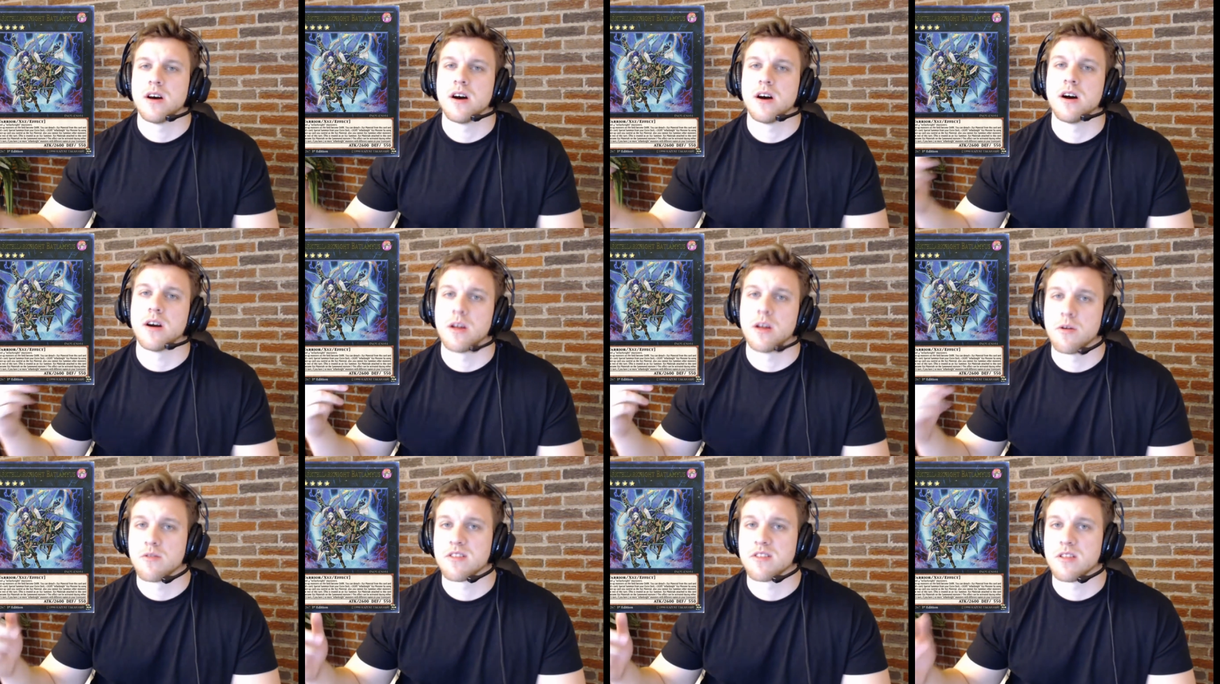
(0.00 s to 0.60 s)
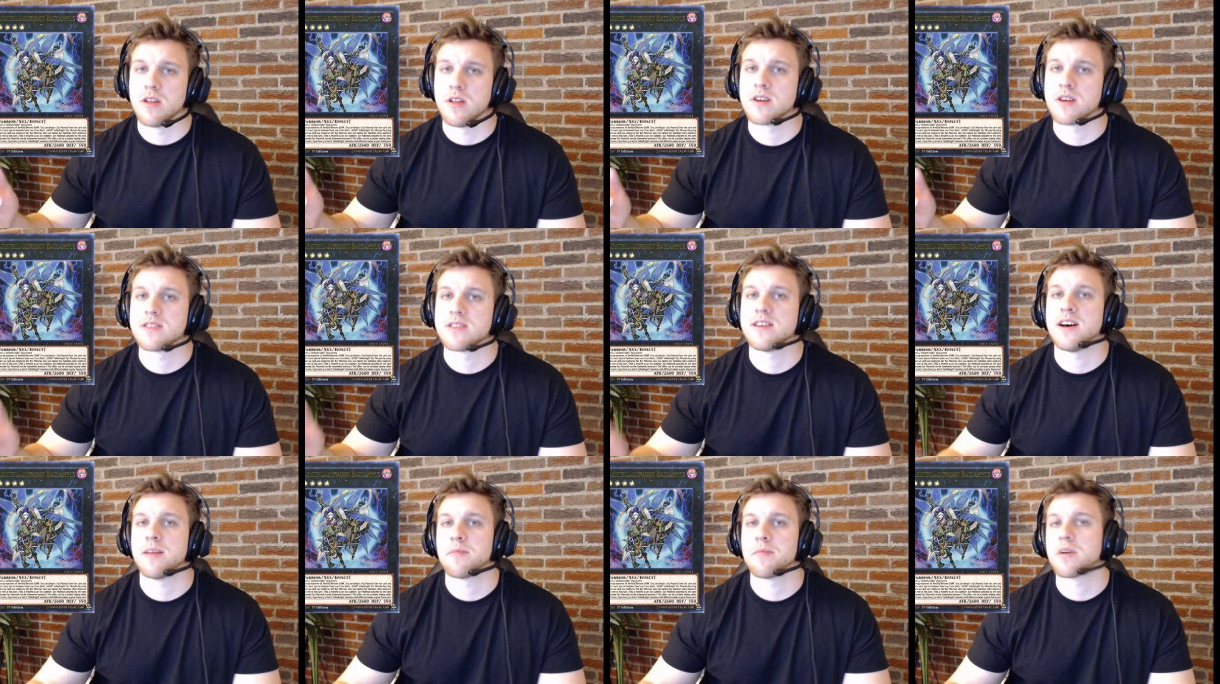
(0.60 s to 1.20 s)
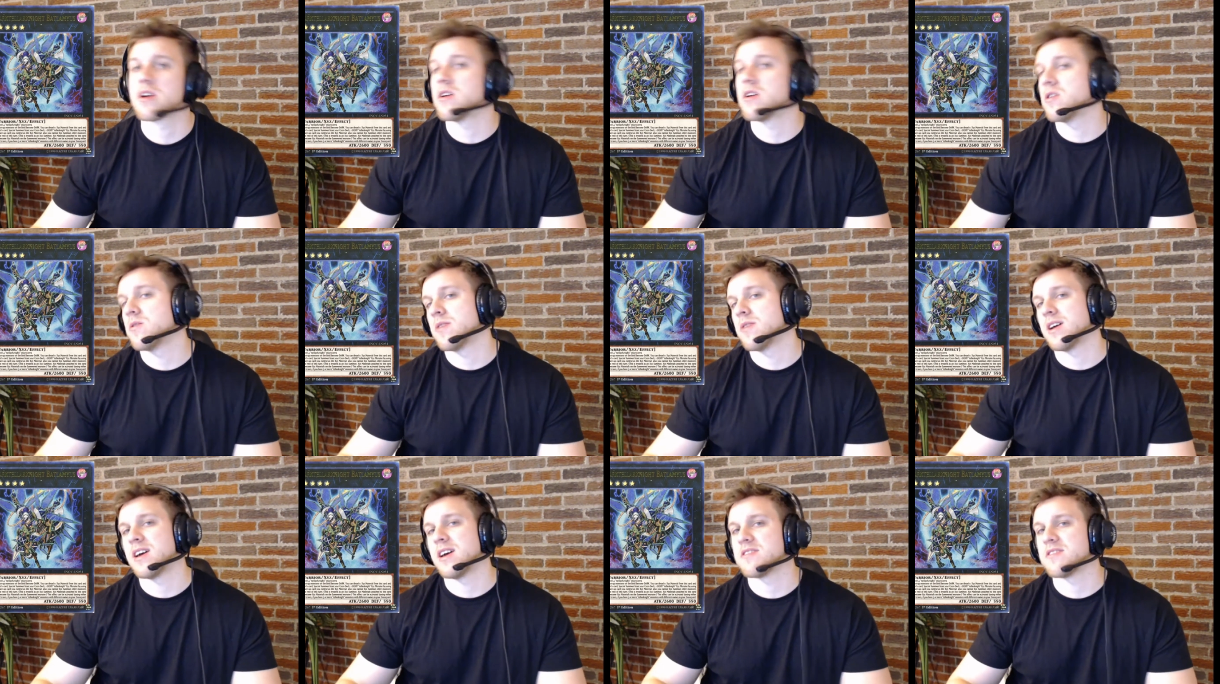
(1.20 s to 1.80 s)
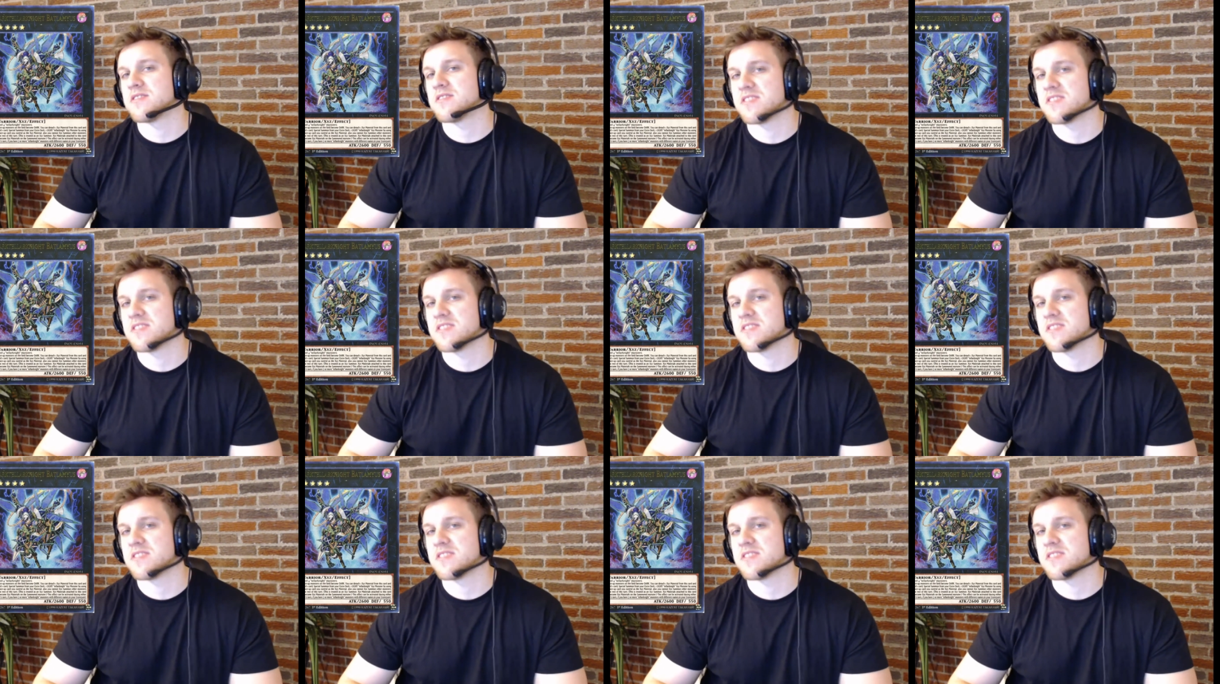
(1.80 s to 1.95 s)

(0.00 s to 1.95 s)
it was a long time ago, and